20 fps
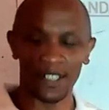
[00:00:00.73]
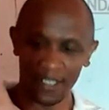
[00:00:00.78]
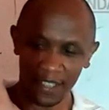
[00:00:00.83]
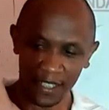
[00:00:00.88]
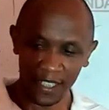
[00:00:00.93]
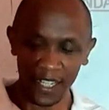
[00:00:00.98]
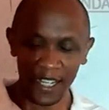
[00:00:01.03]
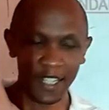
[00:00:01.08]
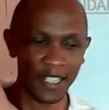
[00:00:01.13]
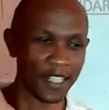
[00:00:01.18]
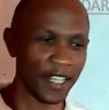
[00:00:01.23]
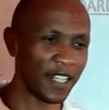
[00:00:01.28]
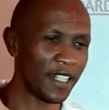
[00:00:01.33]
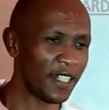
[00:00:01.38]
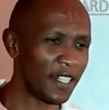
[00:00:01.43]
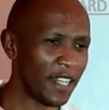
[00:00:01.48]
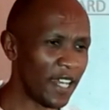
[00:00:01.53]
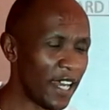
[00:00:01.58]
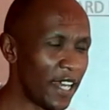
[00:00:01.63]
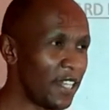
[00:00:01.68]
The next
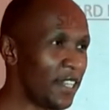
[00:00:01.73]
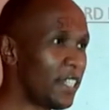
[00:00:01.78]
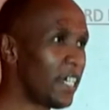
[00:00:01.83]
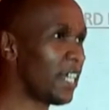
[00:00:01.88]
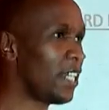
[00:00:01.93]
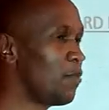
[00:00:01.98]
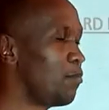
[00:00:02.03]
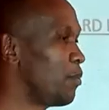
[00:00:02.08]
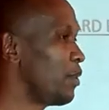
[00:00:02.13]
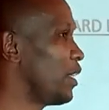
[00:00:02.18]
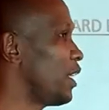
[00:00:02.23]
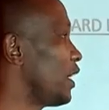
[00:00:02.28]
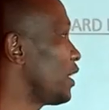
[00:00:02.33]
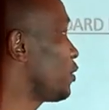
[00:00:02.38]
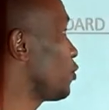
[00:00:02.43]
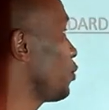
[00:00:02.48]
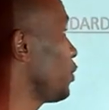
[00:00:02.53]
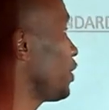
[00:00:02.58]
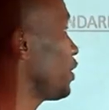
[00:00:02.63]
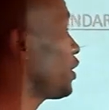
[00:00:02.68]
enthalpy that
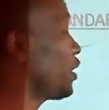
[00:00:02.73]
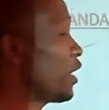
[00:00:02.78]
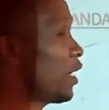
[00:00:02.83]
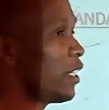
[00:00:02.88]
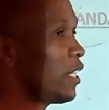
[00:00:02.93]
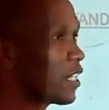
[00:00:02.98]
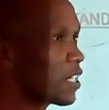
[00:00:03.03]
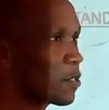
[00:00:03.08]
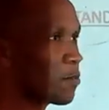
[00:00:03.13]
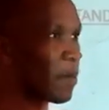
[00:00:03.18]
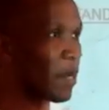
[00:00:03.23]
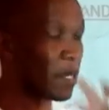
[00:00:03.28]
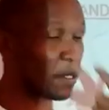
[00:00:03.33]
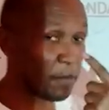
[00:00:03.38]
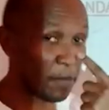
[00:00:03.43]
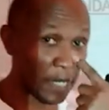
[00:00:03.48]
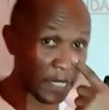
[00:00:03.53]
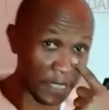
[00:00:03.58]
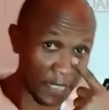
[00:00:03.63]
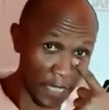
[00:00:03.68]
we shall
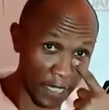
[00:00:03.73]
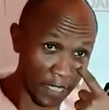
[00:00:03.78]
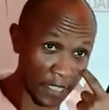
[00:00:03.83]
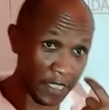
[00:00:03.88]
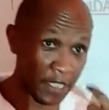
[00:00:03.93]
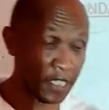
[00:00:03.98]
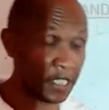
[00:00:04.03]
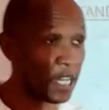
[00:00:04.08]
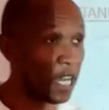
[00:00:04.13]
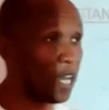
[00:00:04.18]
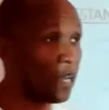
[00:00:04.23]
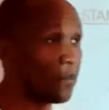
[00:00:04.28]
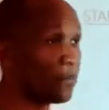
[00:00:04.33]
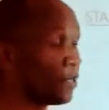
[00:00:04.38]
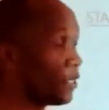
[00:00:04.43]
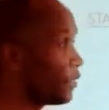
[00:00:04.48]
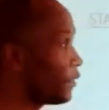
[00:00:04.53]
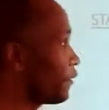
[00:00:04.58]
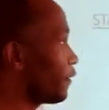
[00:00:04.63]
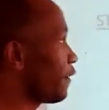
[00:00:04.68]
experimentally
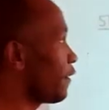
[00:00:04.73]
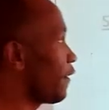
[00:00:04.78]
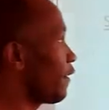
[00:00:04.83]
determine